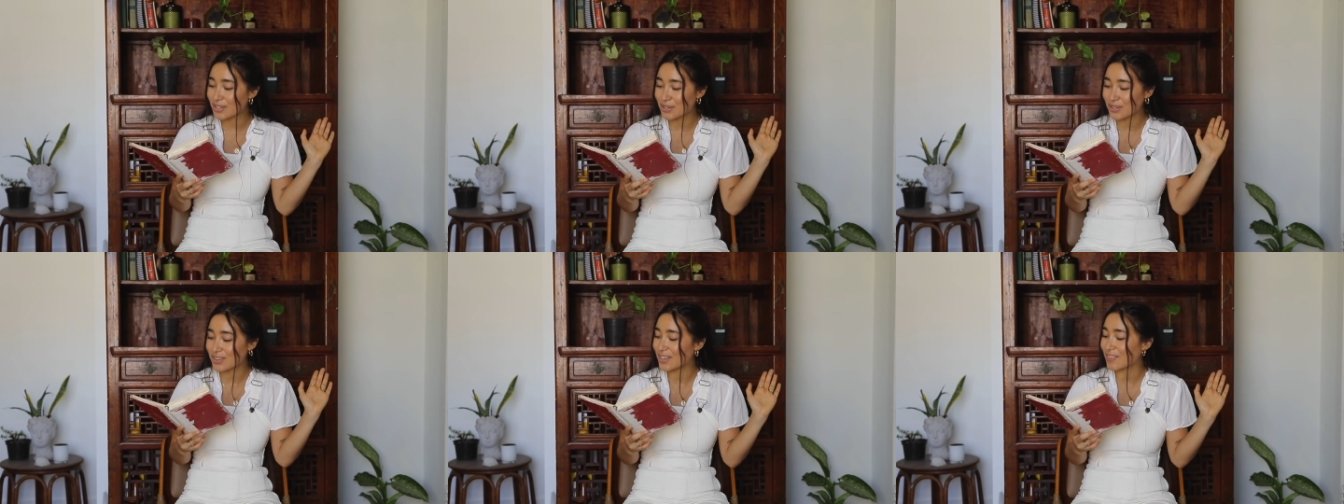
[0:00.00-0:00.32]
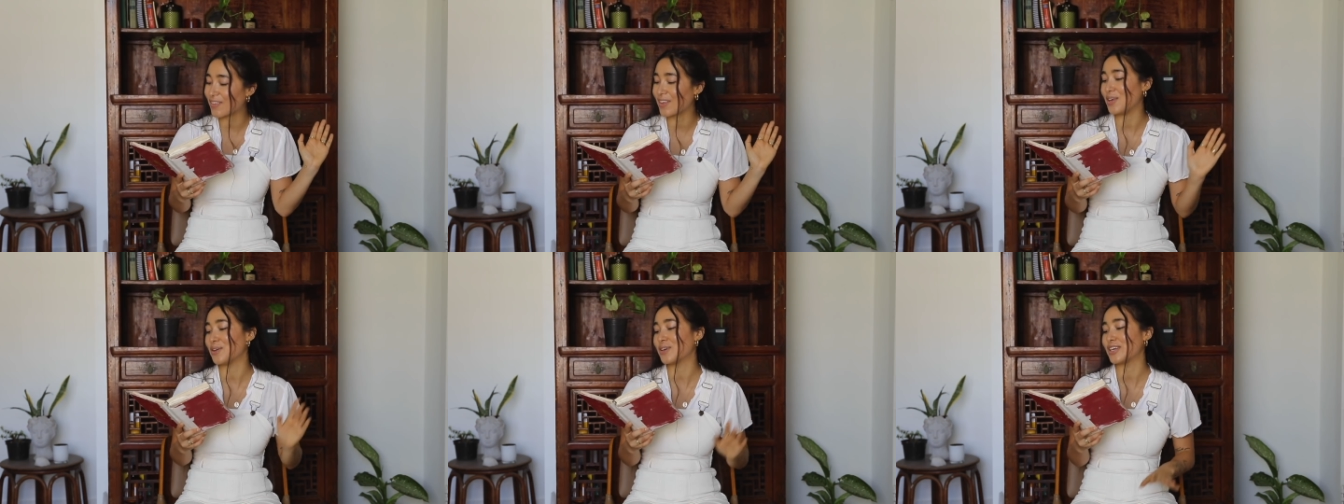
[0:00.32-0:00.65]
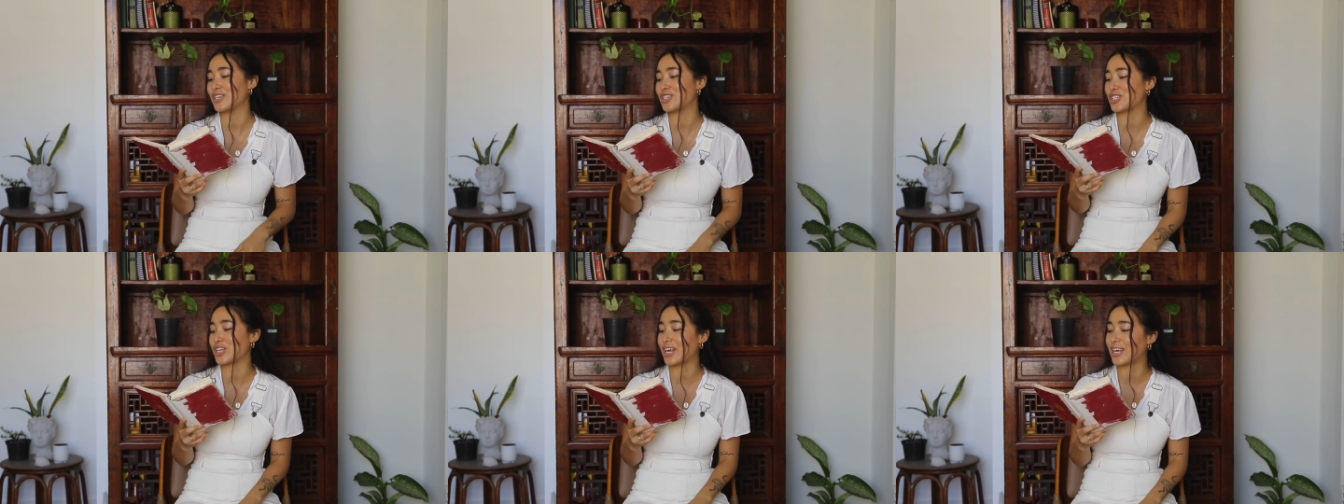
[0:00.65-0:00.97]
Little thing that you
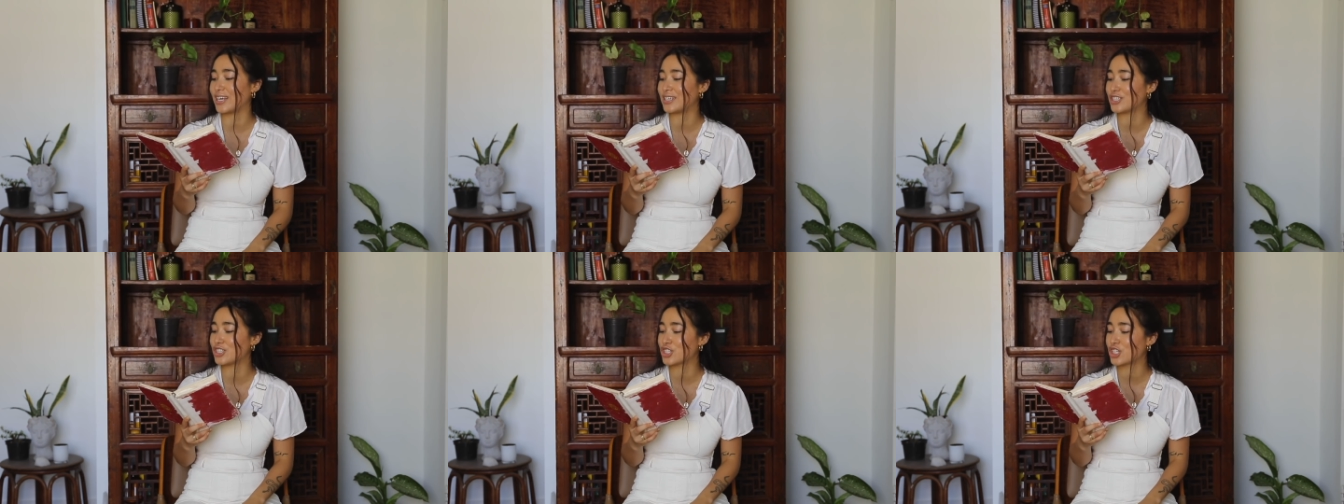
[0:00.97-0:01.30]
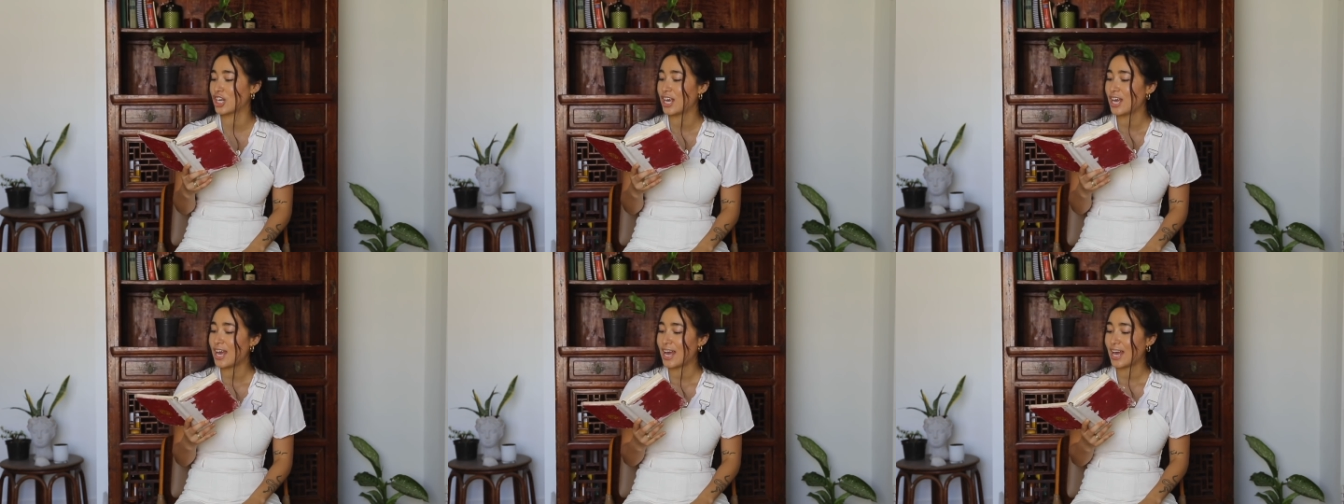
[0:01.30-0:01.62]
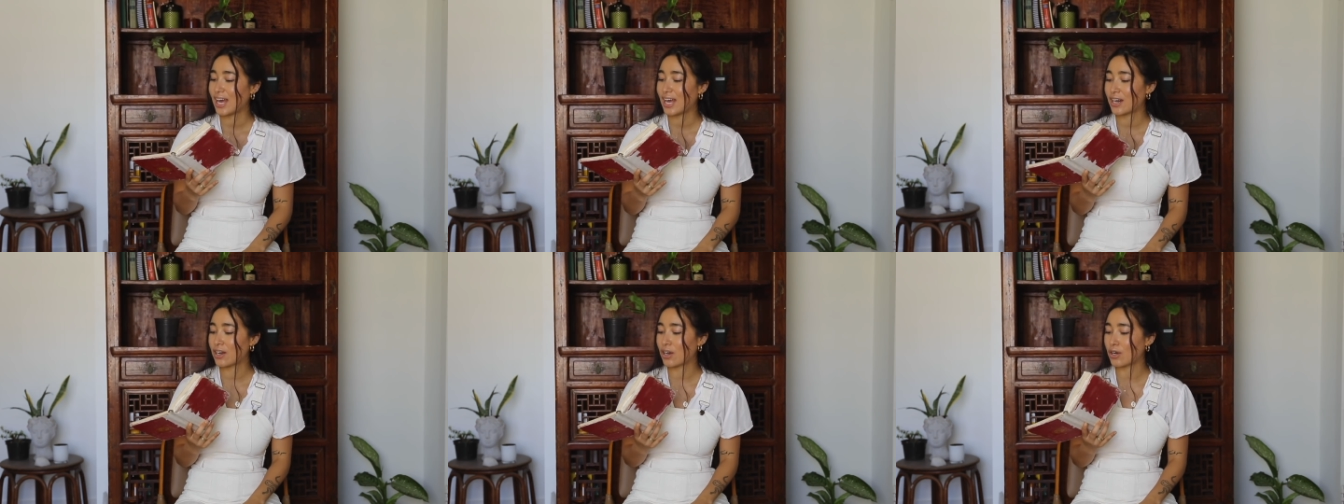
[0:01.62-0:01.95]
can change.
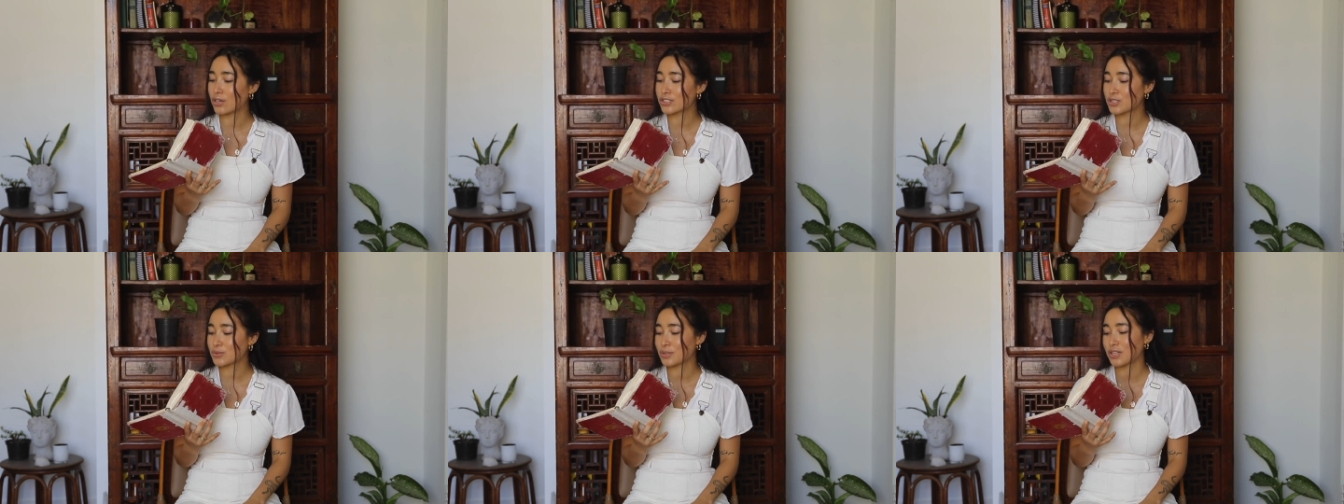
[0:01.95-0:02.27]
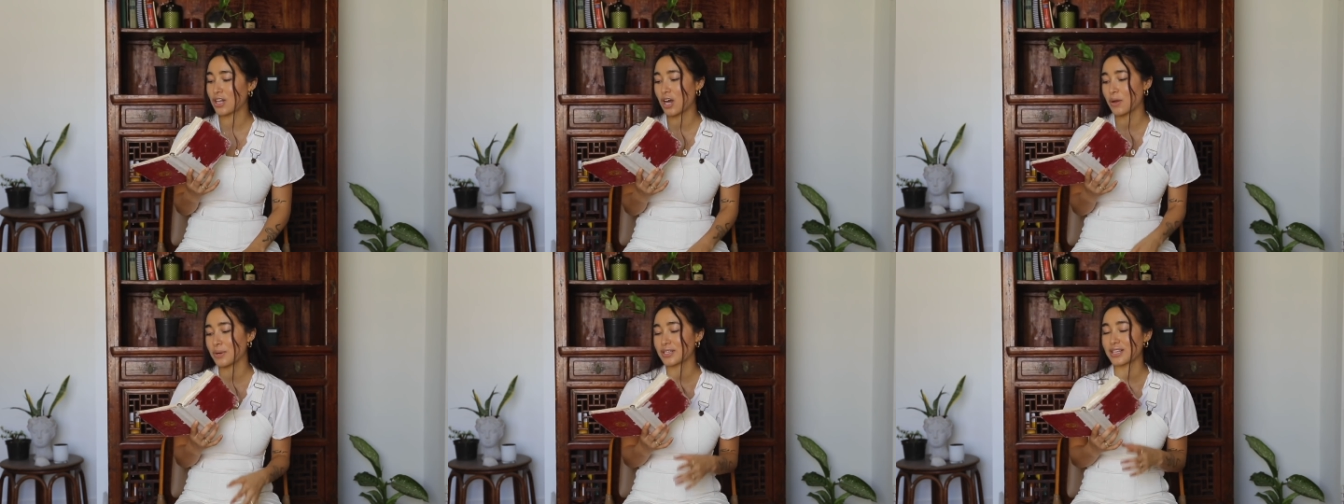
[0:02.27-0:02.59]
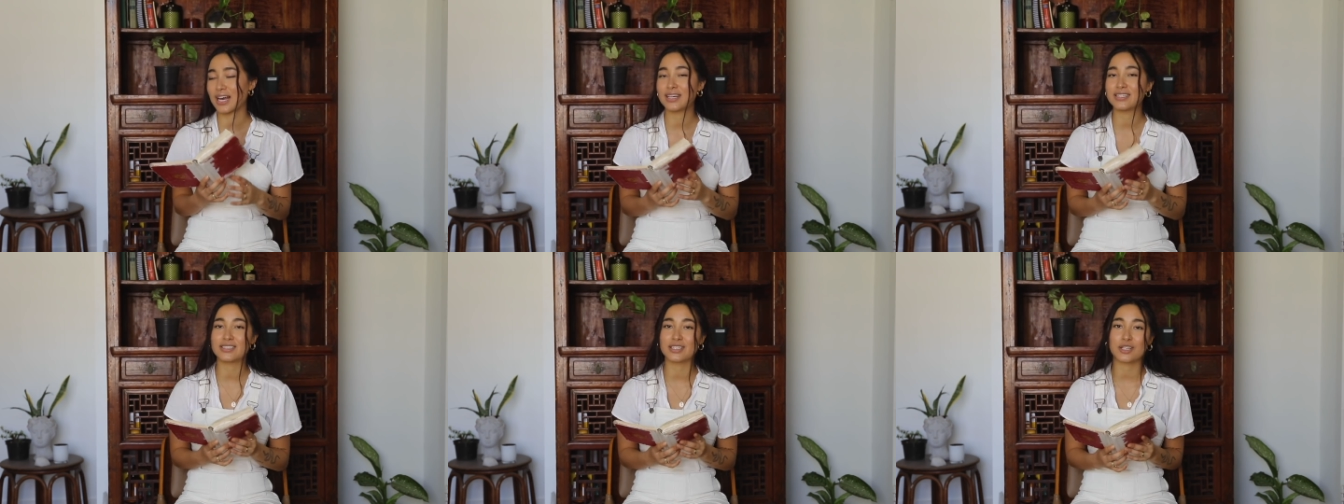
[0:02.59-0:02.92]
And also along with
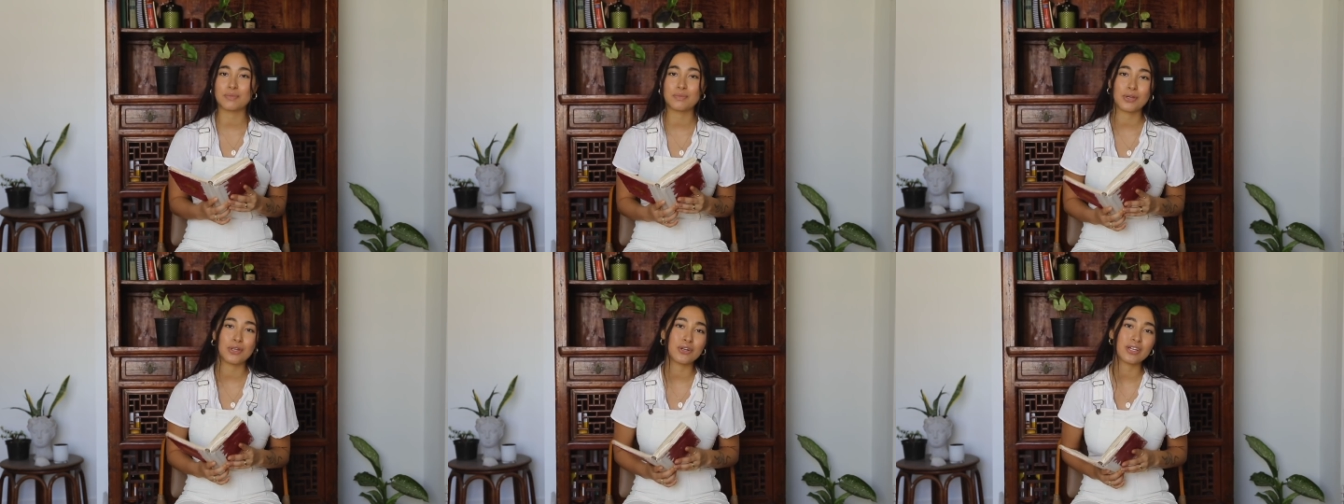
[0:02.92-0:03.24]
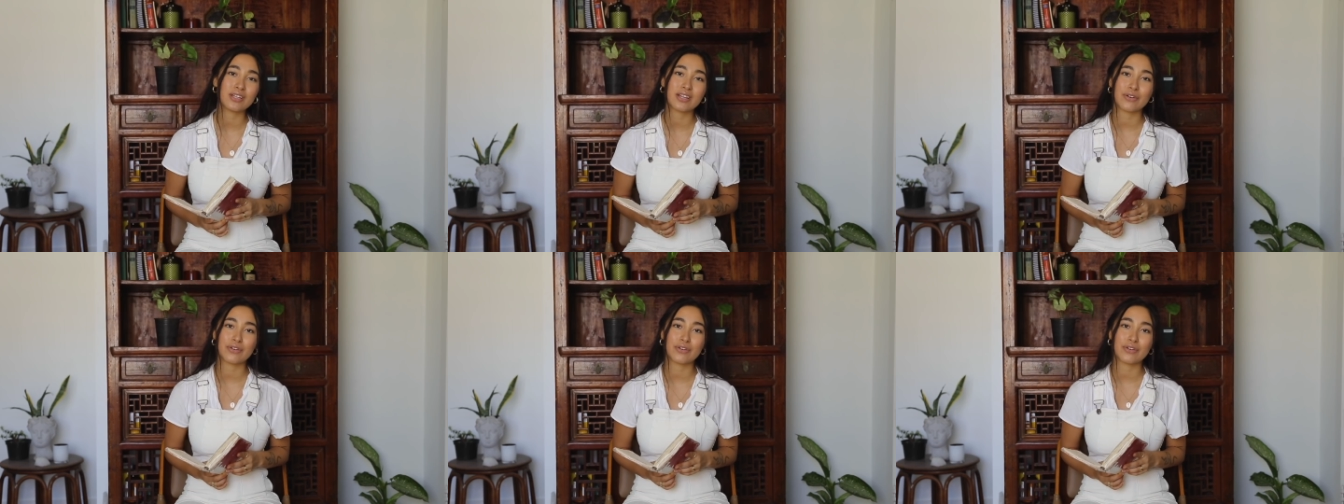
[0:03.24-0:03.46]
that is a community